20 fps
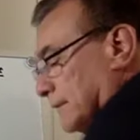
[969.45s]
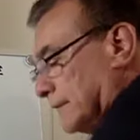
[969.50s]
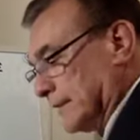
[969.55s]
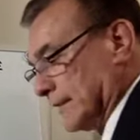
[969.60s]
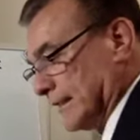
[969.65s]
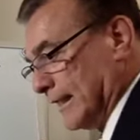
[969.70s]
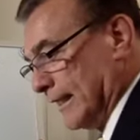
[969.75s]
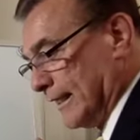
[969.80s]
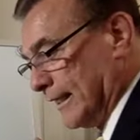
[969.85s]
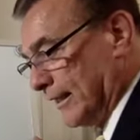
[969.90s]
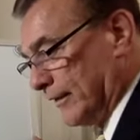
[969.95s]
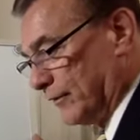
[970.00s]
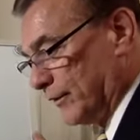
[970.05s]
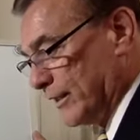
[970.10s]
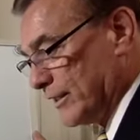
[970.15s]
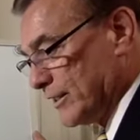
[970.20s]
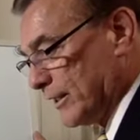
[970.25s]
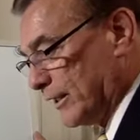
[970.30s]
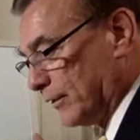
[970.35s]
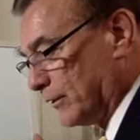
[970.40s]
Okay, now if
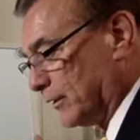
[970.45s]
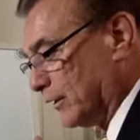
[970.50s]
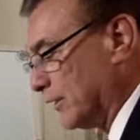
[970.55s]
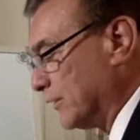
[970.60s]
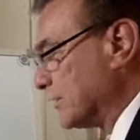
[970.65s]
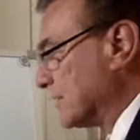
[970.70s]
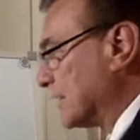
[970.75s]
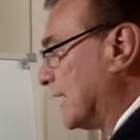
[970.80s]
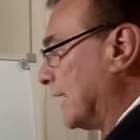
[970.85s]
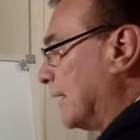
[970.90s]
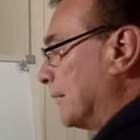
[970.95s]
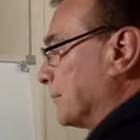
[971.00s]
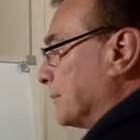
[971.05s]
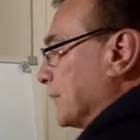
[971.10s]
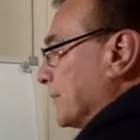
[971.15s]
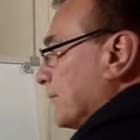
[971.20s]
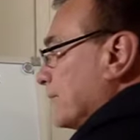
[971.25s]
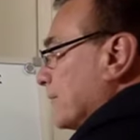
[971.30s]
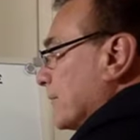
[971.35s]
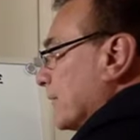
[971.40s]
we total those up,
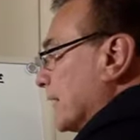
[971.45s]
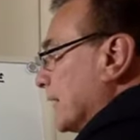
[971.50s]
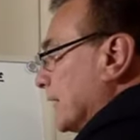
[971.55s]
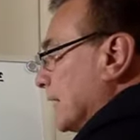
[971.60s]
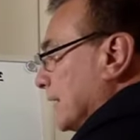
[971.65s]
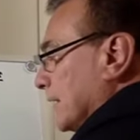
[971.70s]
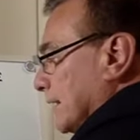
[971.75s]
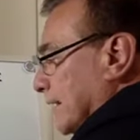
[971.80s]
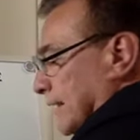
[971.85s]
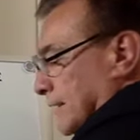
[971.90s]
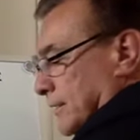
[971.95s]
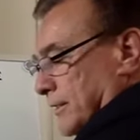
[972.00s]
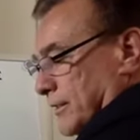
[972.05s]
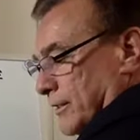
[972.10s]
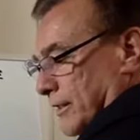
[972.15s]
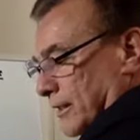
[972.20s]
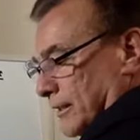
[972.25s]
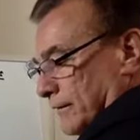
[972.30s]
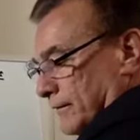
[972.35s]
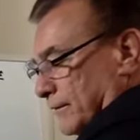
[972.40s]
that's
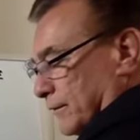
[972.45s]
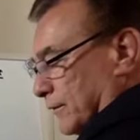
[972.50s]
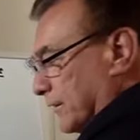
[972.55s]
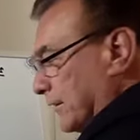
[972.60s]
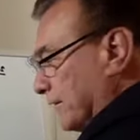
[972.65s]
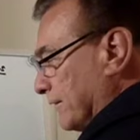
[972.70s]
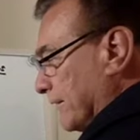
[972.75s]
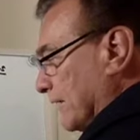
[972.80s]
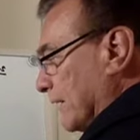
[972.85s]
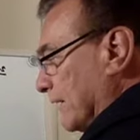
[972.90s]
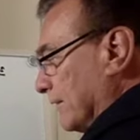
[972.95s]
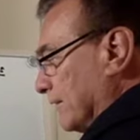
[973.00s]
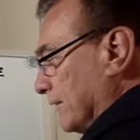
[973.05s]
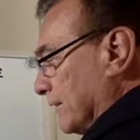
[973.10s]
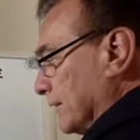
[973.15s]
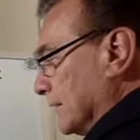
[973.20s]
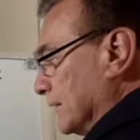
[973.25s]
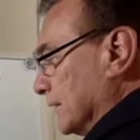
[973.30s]
$1.45.